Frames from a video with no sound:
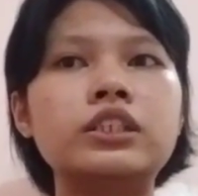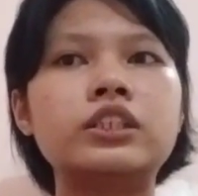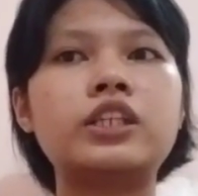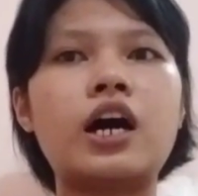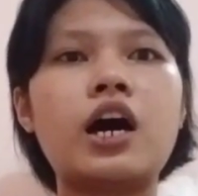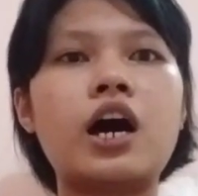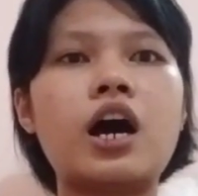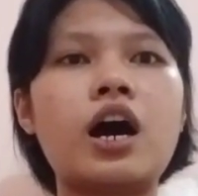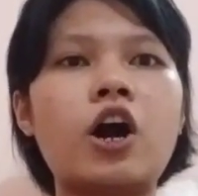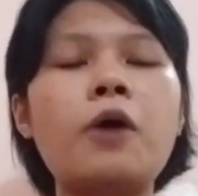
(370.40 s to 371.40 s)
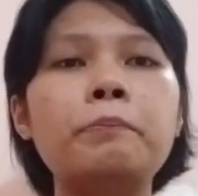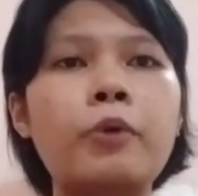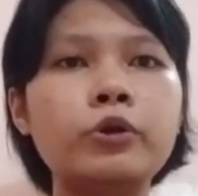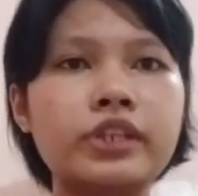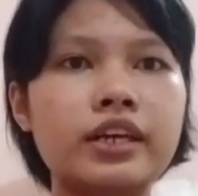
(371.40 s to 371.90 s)
the
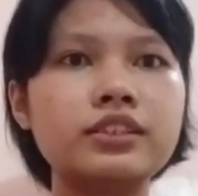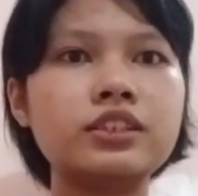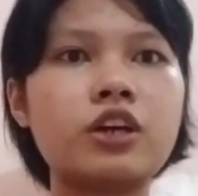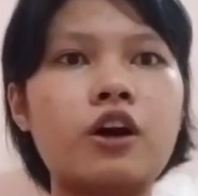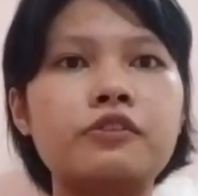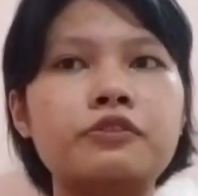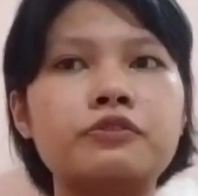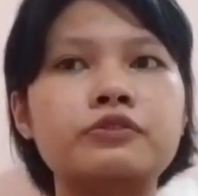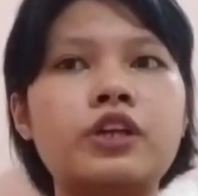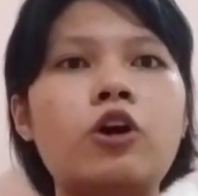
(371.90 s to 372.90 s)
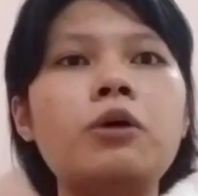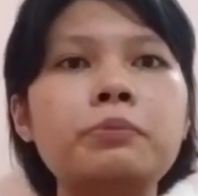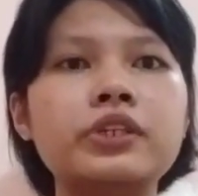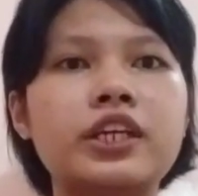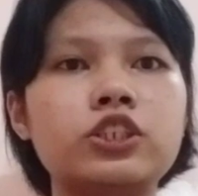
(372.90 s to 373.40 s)
components of the
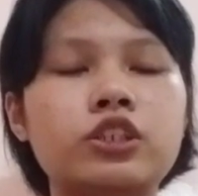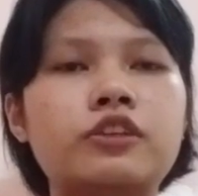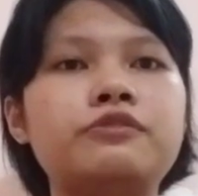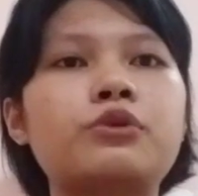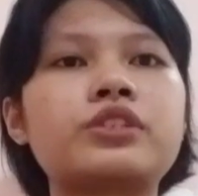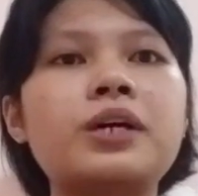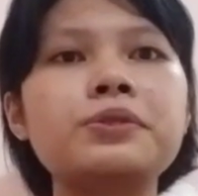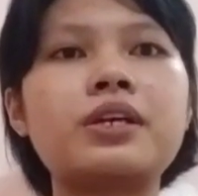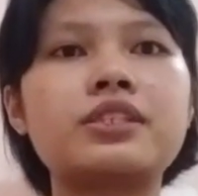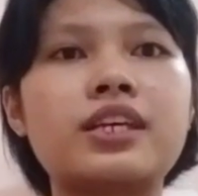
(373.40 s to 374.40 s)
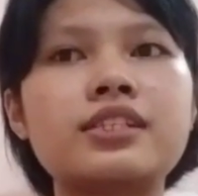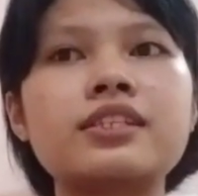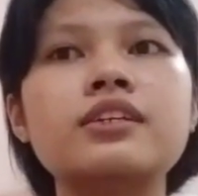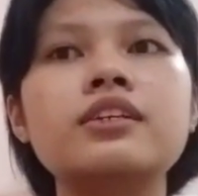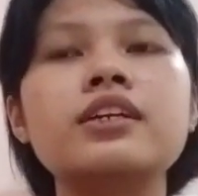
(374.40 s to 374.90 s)
combination of those substances
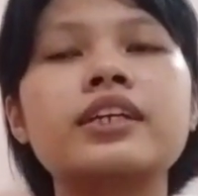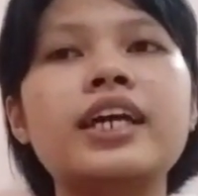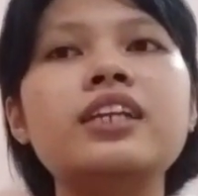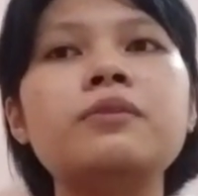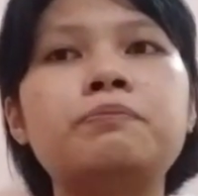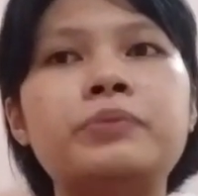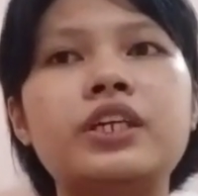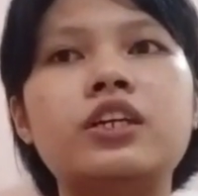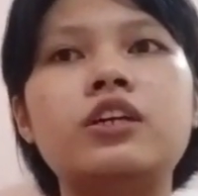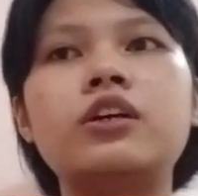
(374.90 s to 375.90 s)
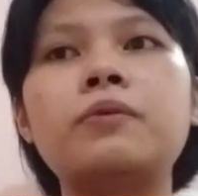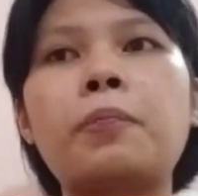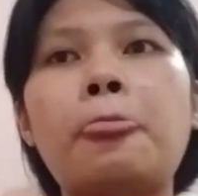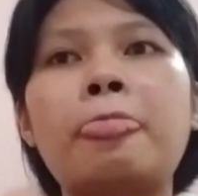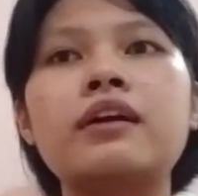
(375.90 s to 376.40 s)
cannot be
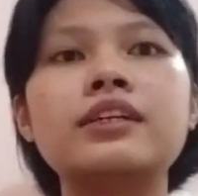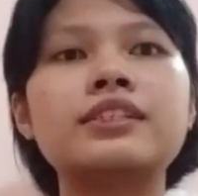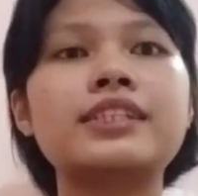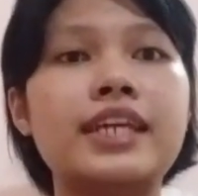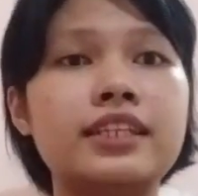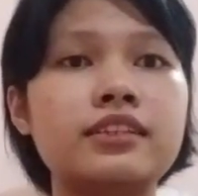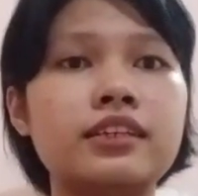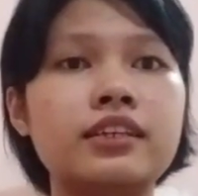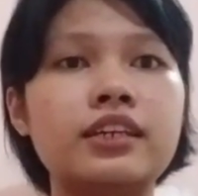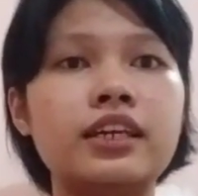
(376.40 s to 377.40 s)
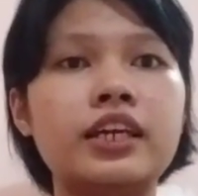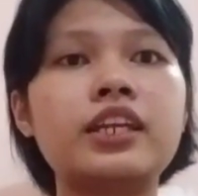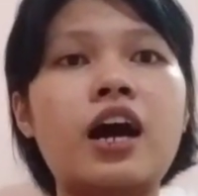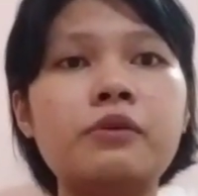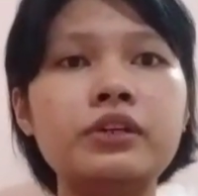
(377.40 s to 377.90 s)
seen
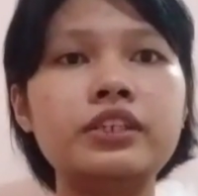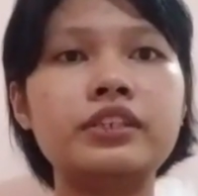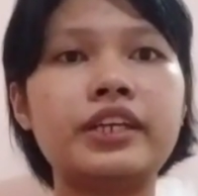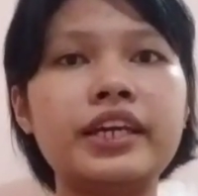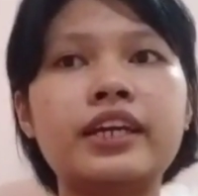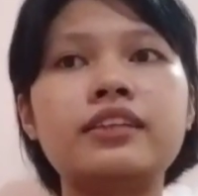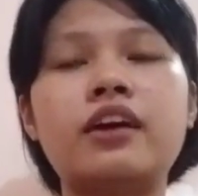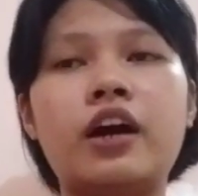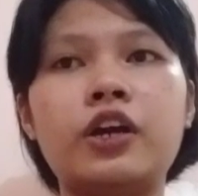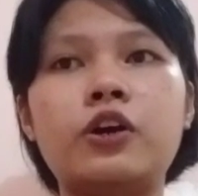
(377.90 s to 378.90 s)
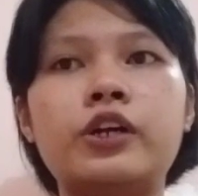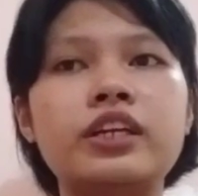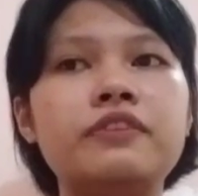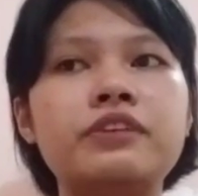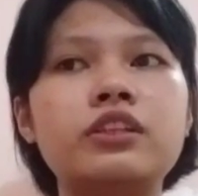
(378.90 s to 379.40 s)
in our naked eye, or
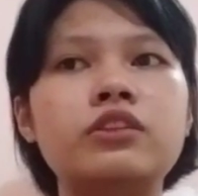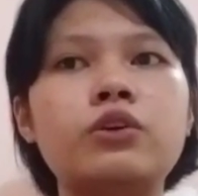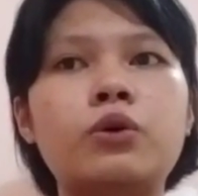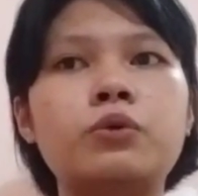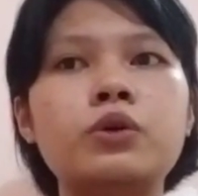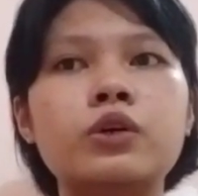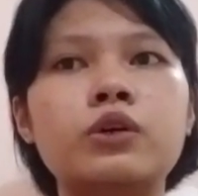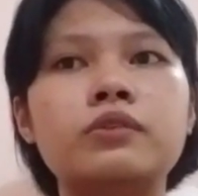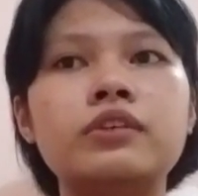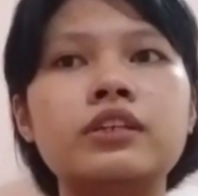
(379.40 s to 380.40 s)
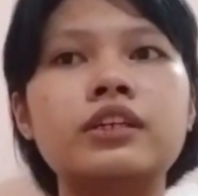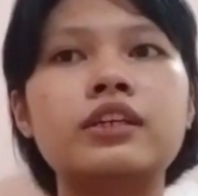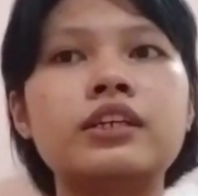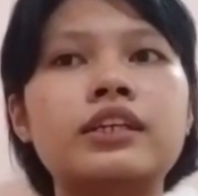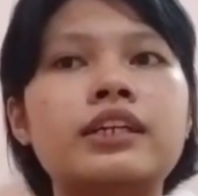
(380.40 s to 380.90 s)
even though
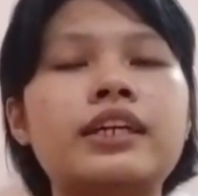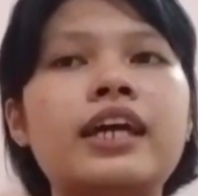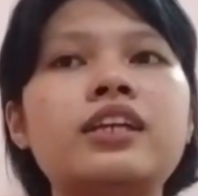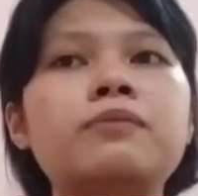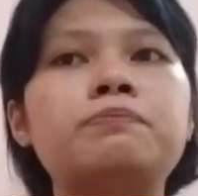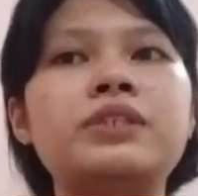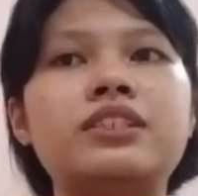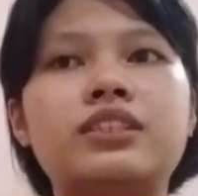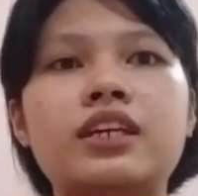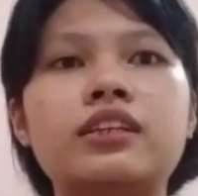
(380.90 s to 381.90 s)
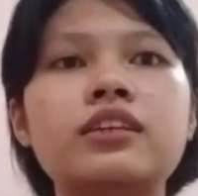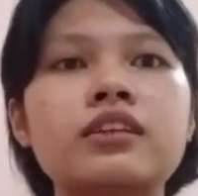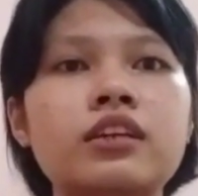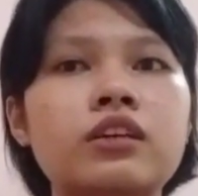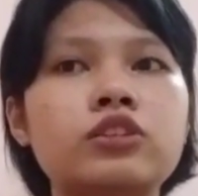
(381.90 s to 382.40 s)
cannot be seen
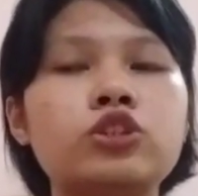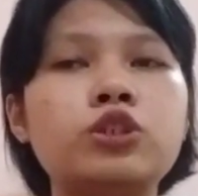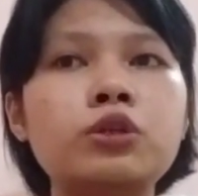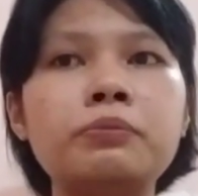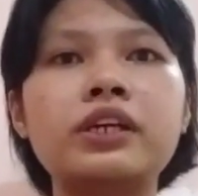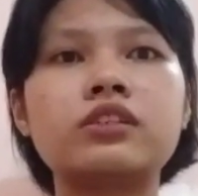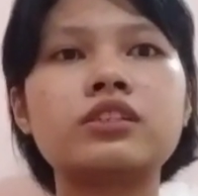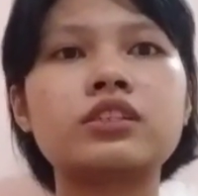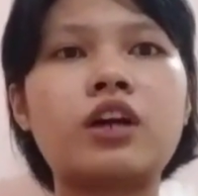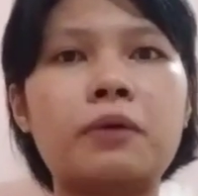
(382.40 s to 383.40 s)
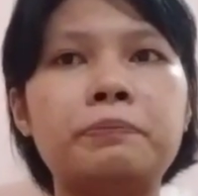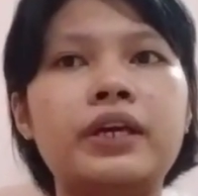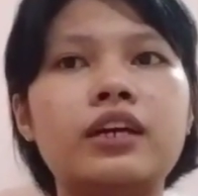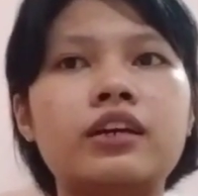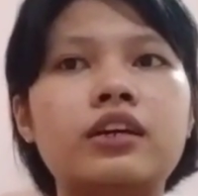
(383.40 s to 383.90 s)
through
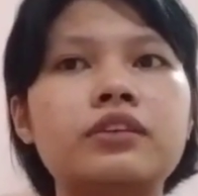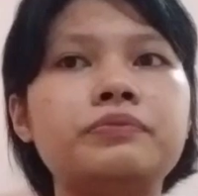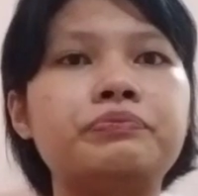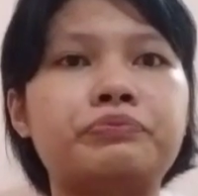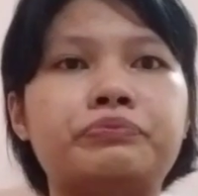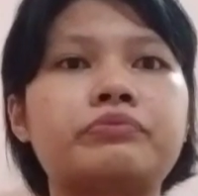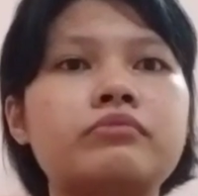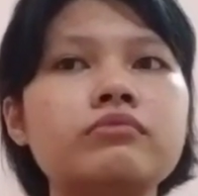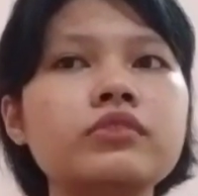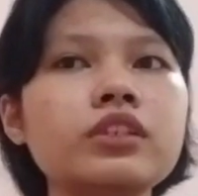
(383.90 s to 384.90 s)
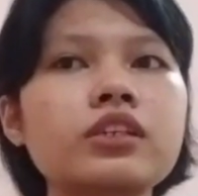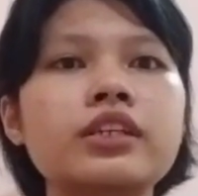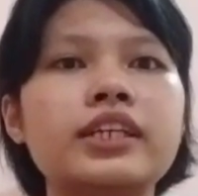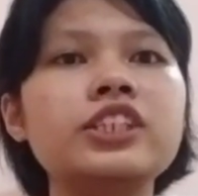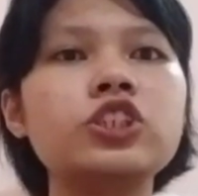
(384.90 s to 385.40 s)
microscopic
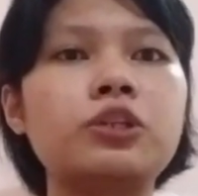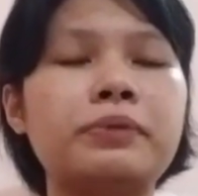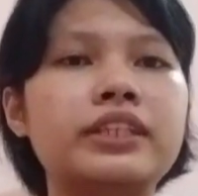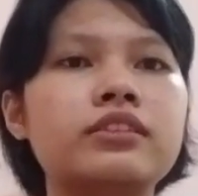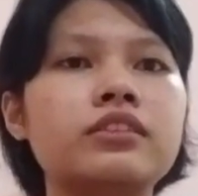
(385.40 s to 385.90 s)
instrument.